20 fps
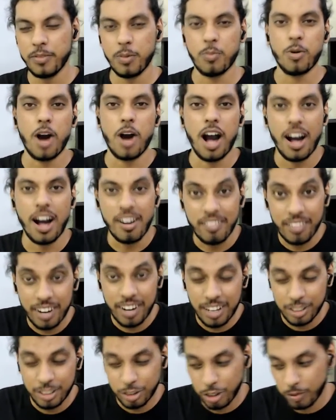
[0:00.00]

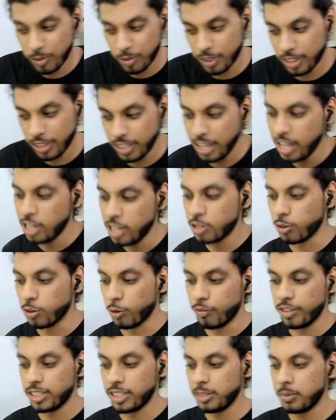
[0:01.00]
muhavara sort of a thing. So
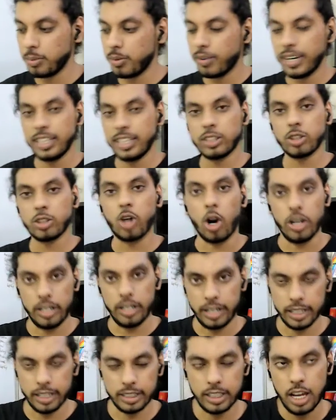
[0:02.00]
phase number 1 is
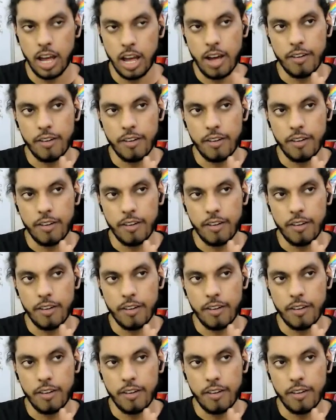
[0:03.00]
context.